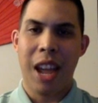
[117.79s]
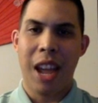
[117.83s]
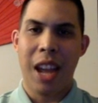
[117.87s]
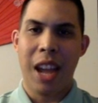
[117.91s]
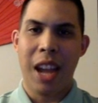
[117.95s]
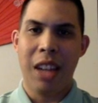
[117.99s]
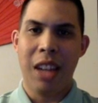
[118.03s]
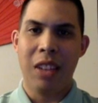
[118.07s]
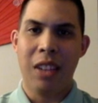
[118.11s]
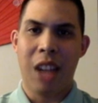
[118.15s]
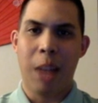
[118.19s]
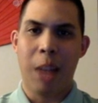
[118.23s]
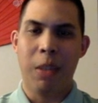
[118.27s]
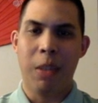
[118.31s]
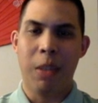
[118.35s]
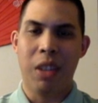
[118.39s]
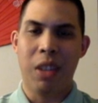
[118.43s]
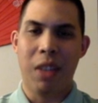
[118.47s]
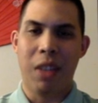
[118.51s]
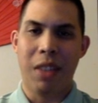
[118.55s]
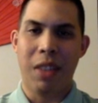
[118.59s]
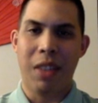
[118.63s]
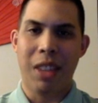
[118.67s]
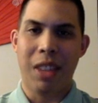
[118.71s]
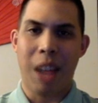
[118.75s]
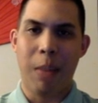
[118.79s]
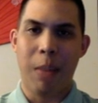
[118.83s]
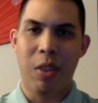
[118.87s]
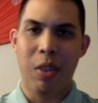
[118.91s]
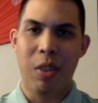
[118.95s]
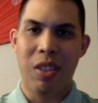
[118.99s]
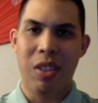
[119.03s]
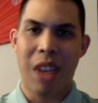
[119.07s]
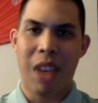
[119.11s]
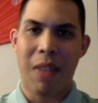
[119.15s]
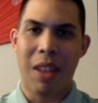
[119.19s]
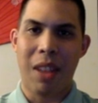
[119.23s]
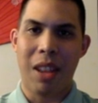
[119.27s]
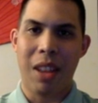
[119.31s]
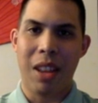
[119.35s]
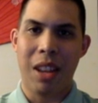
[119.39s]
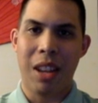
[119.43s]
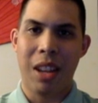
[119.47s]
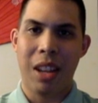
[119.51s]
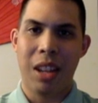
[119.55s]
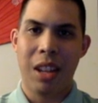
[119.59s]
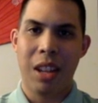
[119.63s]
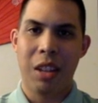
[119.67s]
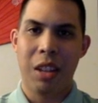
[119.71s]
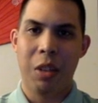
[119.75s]
days times 7 times
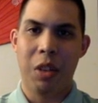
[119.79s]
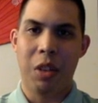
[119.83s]
7.